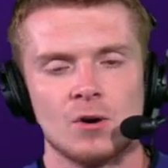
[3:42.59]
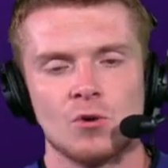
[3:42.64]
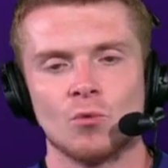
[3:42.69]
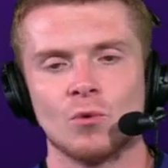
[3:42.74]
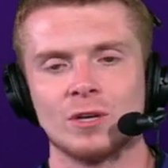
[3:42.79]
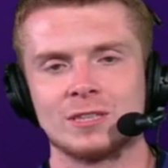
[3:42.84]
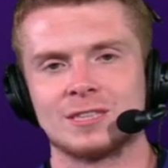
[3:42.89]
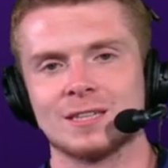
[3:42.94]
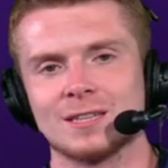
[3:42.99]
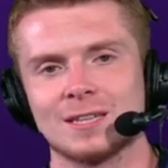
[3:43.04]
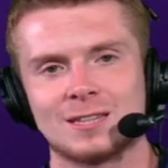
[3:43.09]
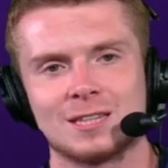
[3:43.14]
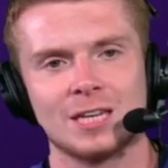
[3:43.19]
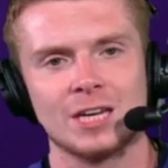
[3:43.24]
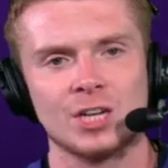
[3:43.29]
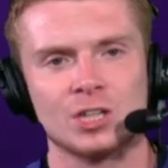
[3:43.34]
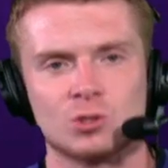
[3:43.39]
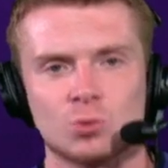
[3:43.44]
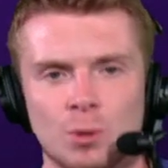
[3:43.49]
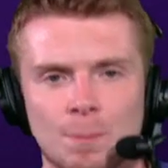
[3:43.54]
Listen, the
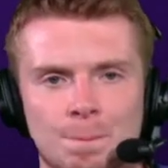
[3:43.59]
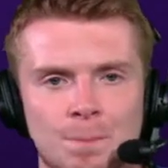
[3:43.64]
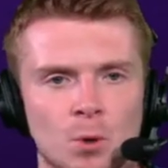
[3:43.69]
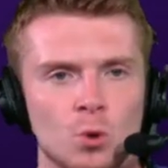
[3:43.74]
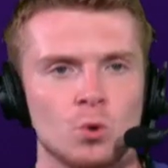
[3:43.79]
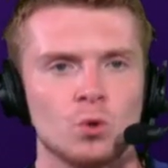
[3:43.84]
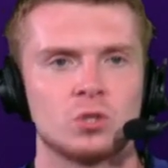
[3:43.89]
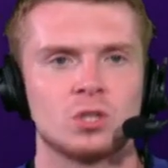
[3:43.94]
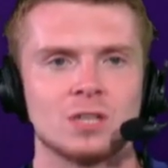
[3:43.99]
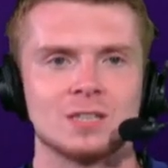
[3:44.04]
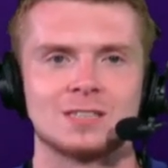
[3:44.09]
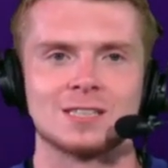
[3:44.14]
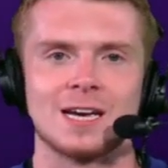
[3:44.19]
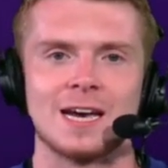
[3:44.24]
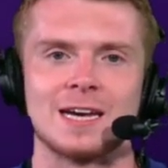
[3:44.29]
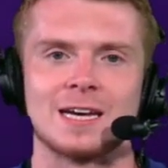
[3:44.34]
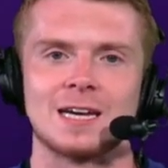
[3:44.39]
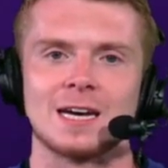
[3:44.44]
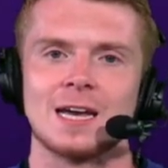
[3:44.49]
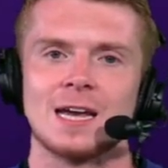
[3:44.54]
thing is with Booth, it's
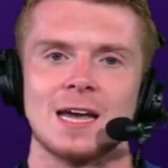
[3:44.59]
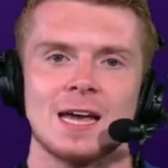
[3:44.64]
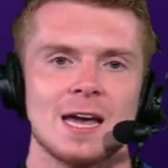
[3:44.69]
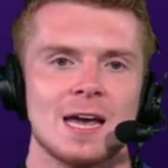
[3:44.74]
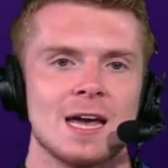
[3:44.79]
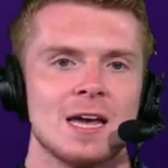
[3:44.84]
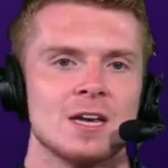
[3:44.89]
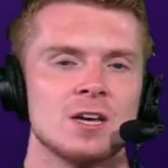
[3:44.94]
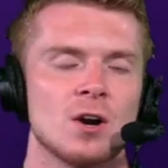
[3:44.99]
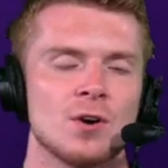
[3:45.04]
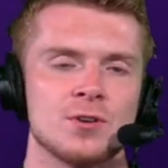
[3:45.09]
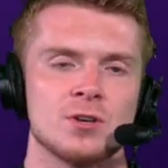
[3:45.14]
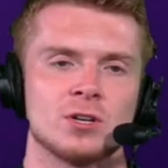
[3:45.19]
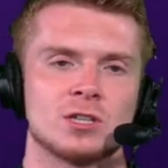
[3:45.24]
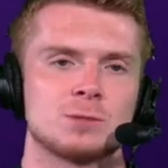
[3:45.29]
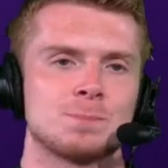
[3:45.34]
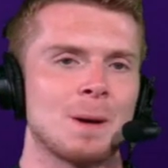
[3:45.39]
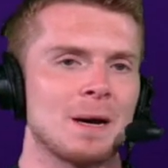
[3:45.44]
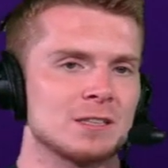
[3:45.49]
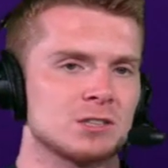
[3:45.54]
like, you know, you
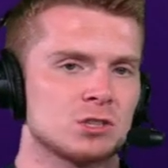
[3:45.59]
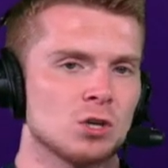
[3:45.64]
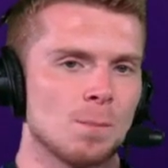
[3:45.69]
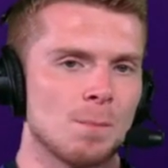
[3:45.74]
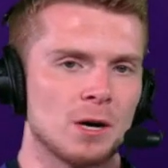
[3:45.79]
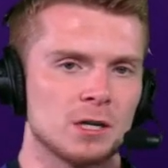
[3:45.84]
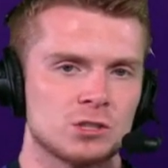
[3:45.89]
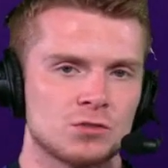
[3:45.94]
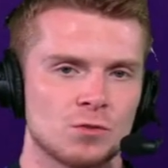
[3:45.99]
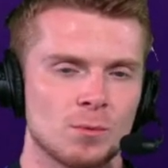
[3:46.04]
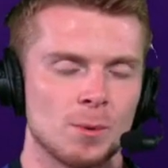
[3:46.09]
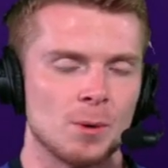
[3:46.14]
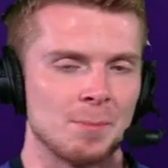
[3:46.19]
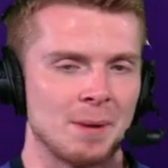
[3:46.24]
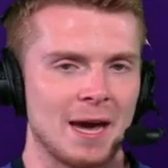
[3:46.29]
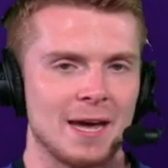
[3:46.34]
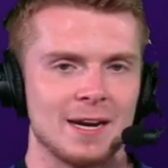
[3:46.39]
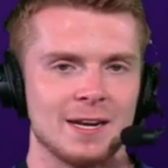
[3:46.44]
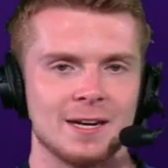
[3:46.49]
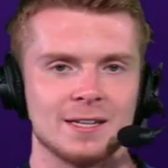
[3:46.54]
expect so much from him
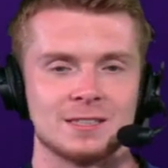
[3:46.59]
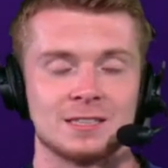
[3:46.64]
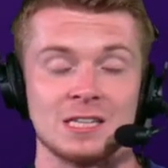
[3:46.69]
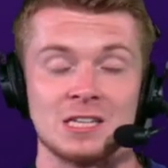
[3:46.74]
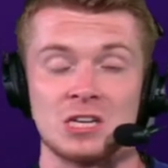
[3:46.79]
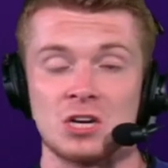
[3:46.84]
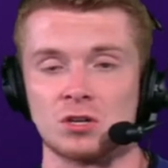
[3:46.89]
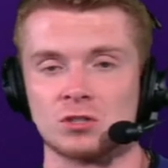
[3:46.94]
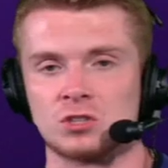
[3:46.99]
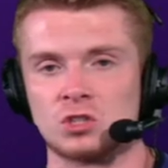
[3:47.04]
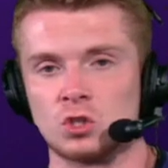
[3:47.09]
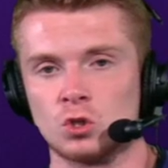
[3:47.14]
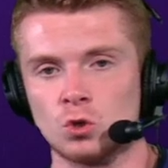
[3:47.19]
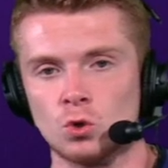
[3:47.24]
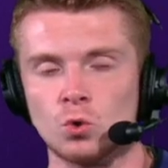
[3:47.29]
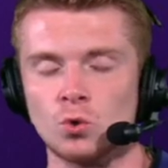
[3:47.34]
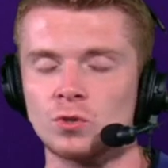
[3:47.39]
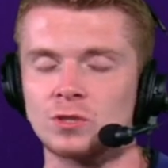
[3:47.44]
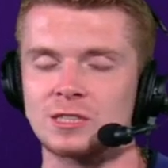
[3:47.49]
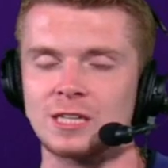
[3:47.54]
heading into year
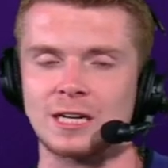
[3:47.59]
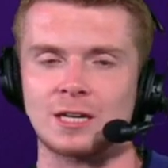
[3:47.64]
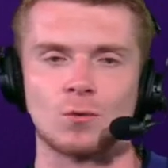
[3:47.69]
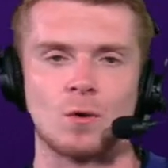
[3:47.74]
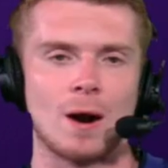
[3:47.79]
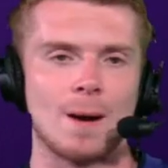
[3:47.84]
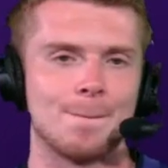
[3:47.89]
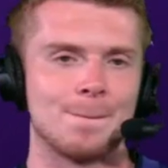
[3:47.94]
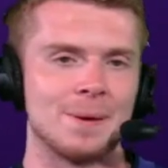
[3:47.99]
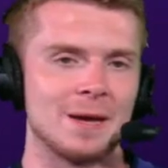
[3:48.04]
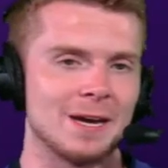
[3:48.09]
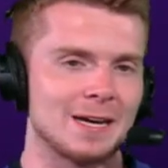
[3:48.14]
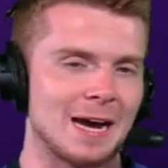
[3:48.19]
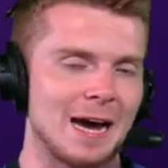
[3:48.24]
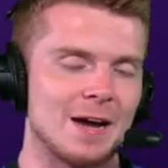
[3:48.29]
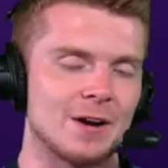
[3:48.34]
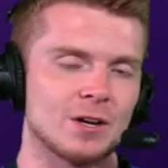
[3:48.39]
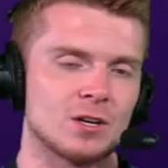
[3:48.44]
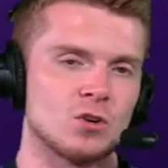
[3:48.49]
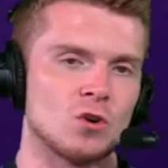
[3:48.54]
two, second-round pick
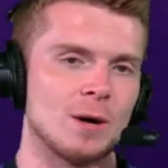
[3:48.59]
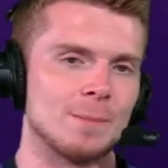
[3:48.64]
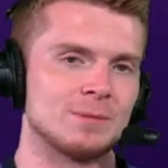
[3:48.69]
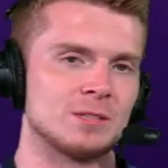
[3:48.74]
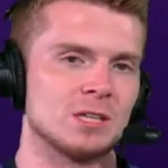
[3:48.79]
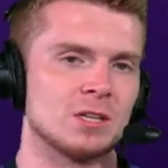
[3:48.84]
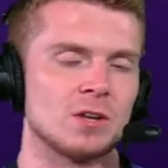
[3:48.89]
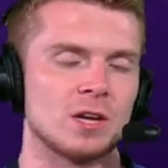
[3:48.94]
out of Clemson.